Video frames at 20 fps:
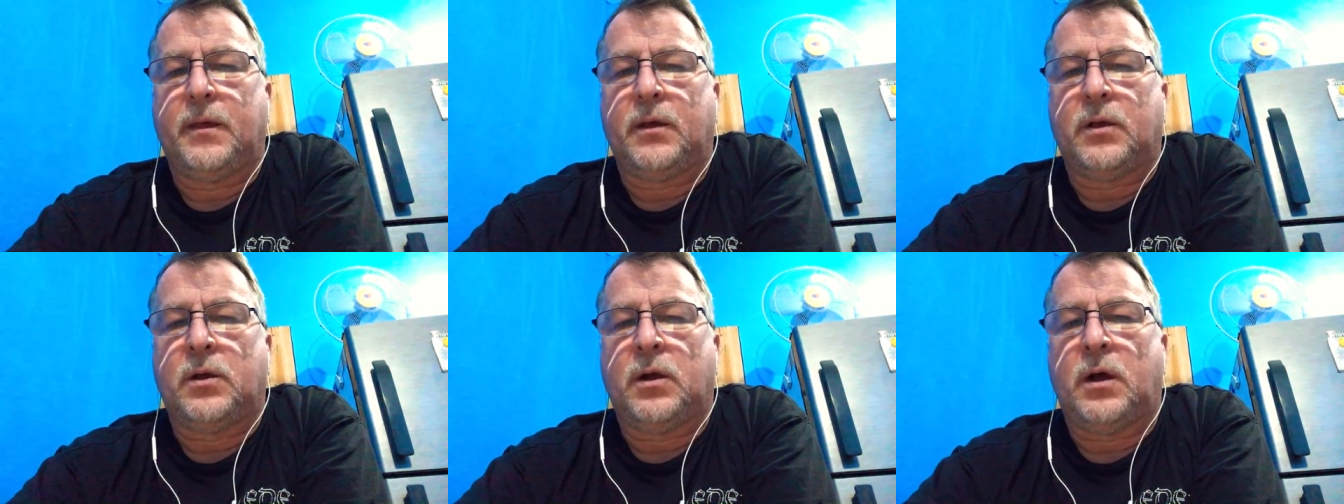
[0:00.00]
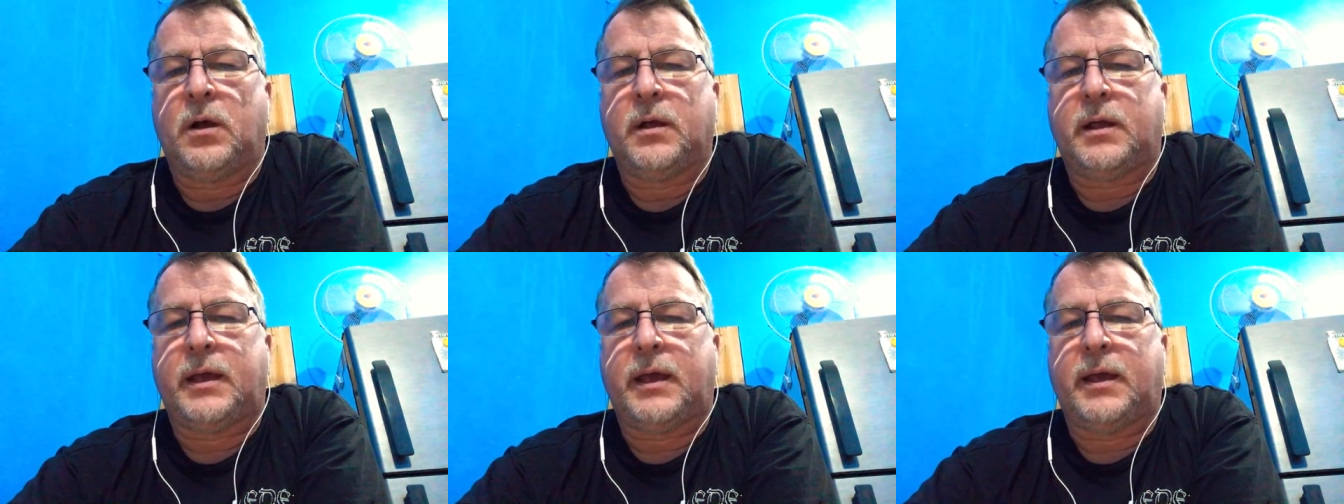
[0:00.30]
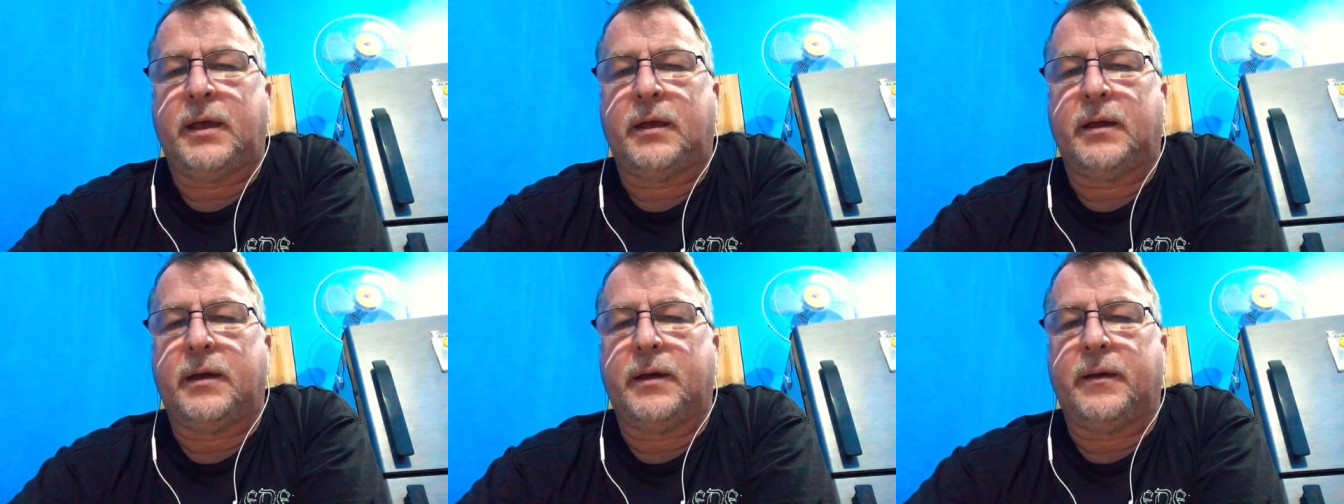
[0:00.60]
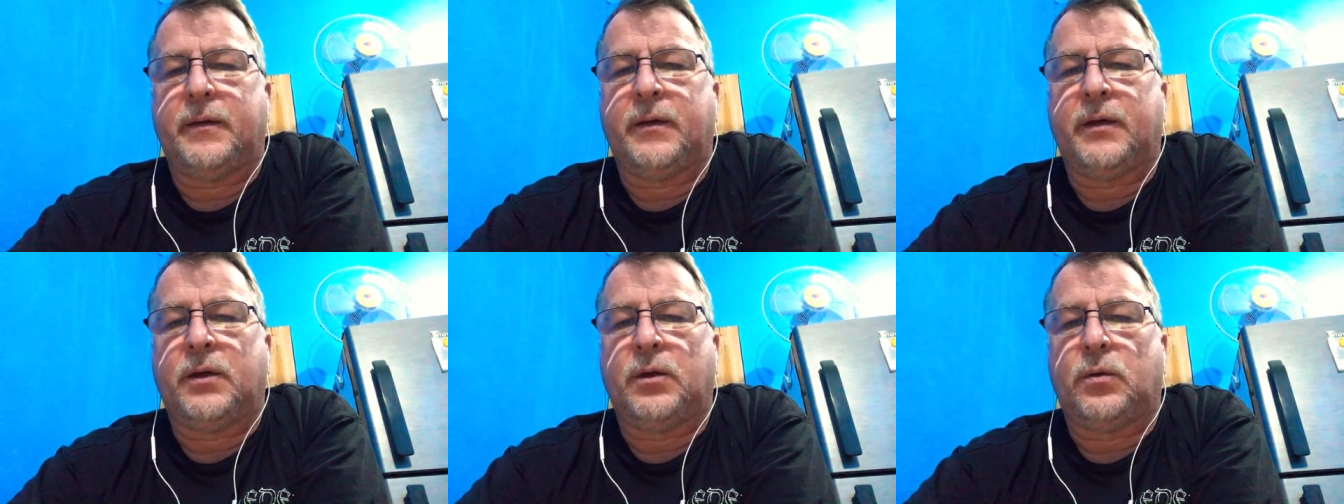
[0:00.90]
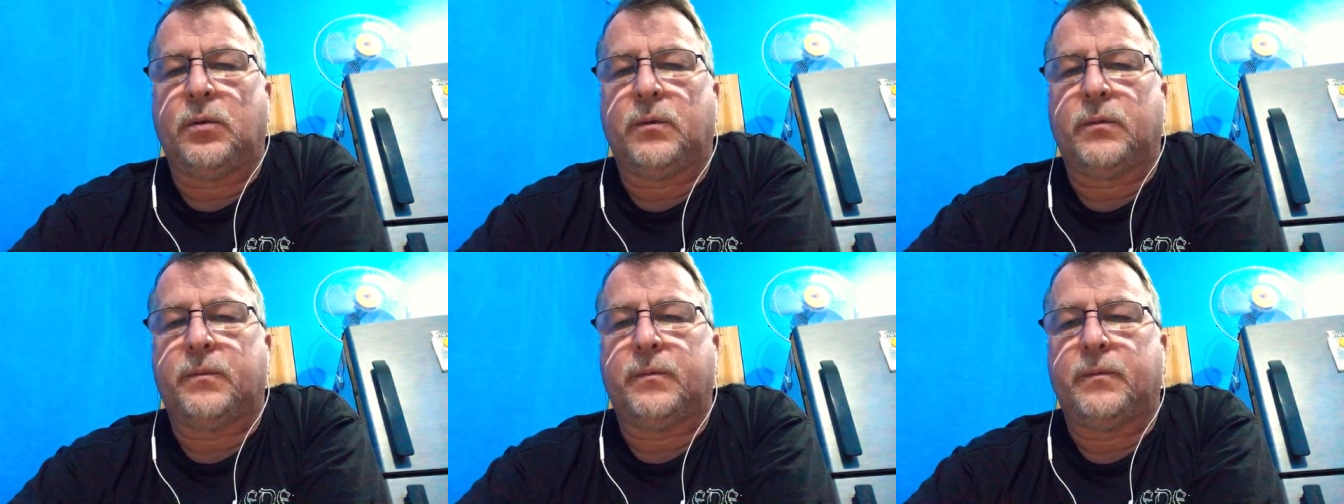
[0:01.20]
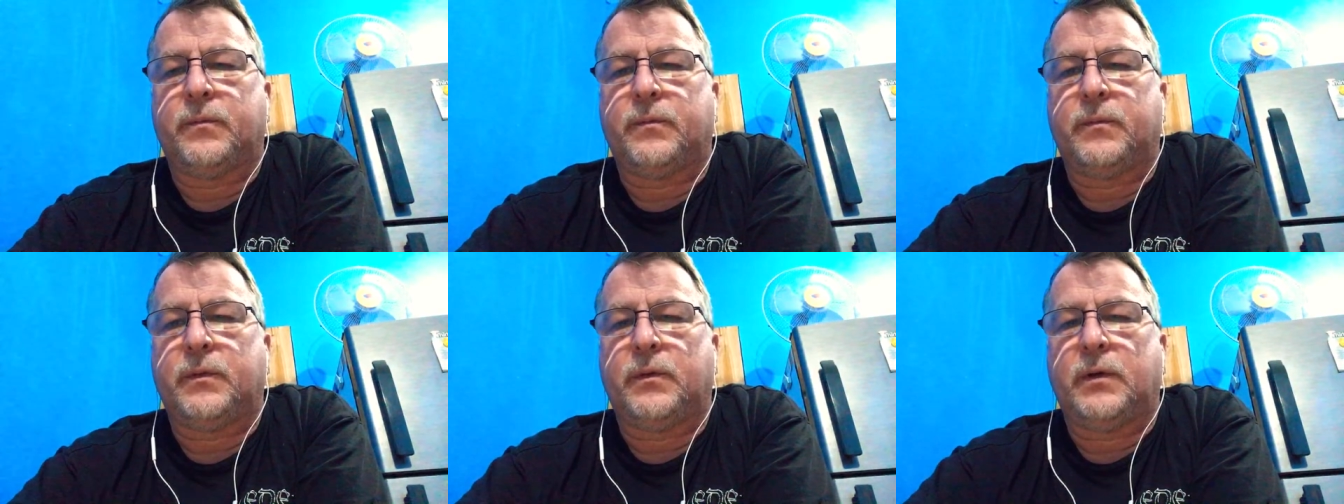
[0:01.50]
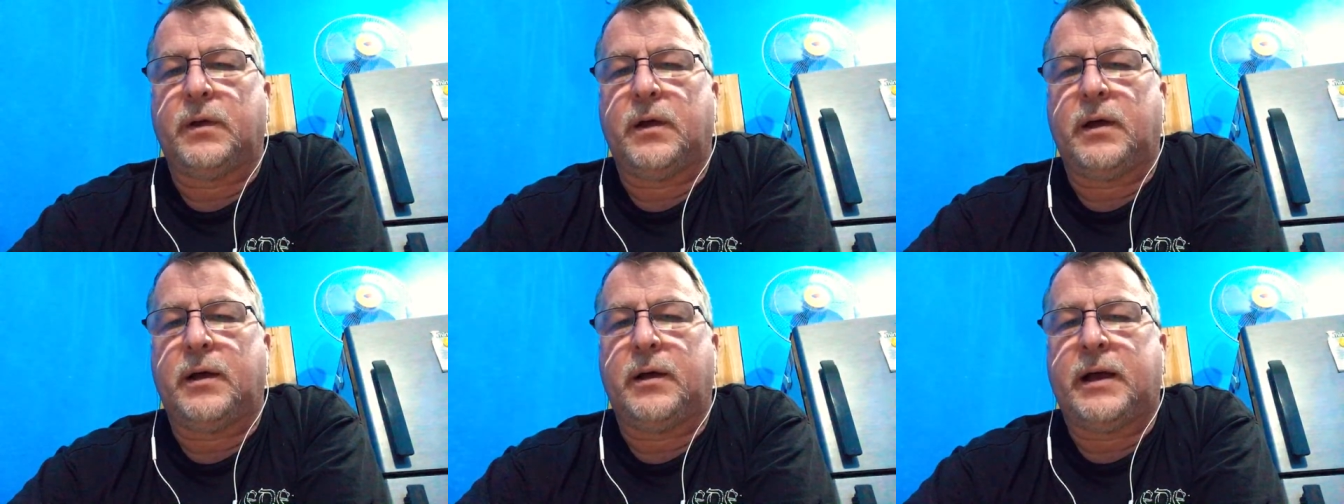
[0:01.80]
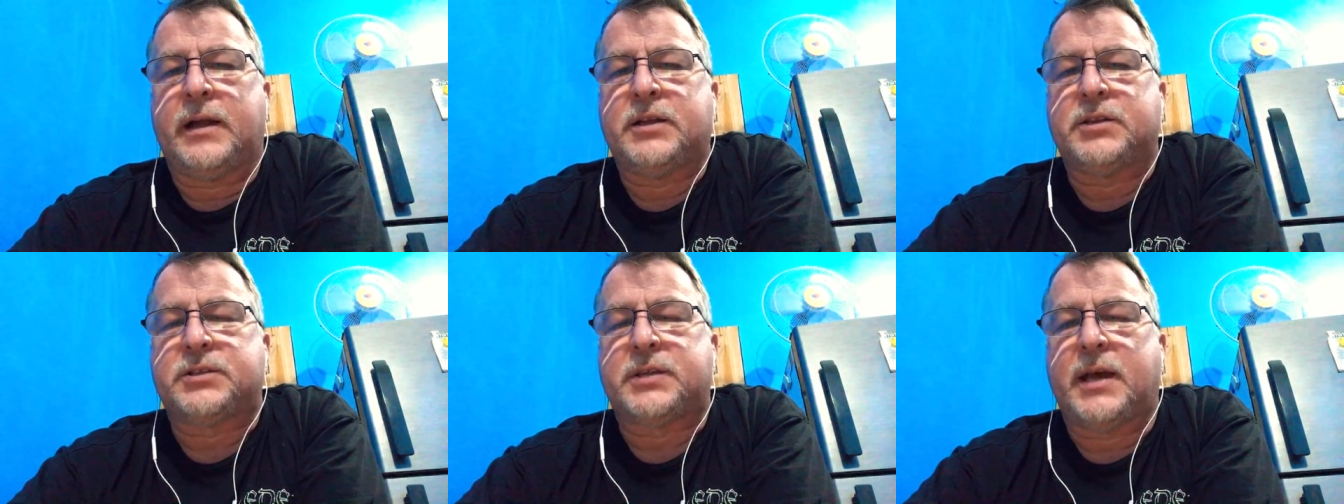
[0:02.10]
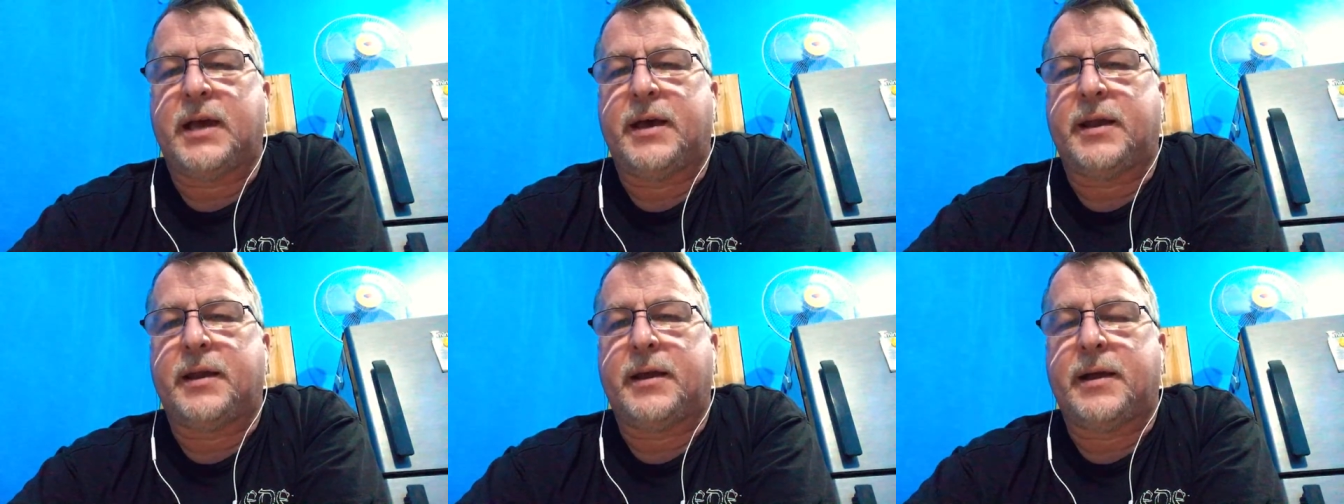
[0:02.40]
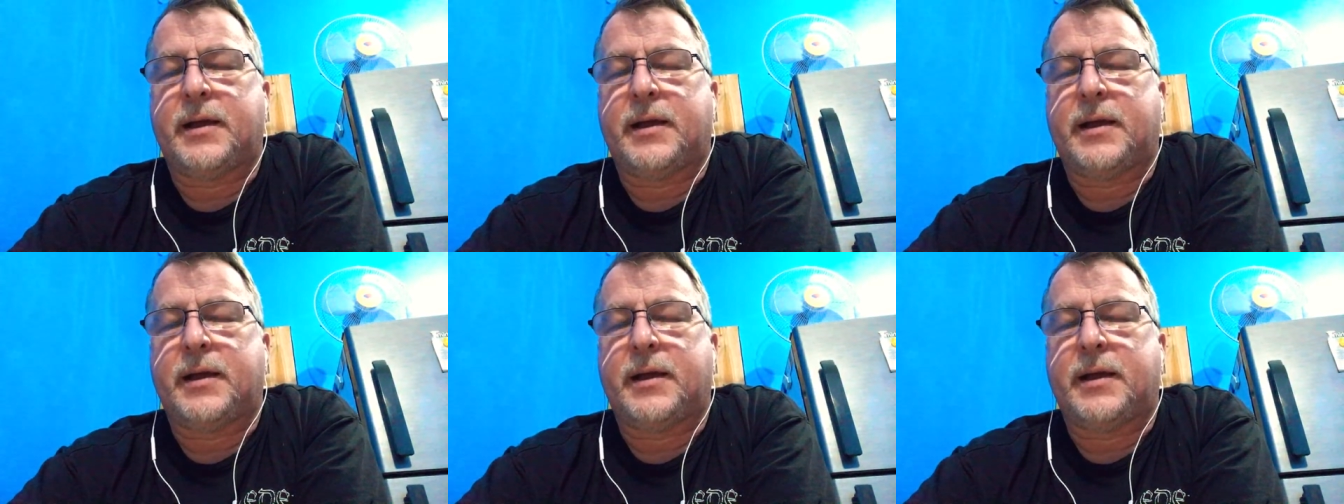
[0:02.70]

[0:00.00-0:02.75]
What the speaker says: Kong King, you know, I just had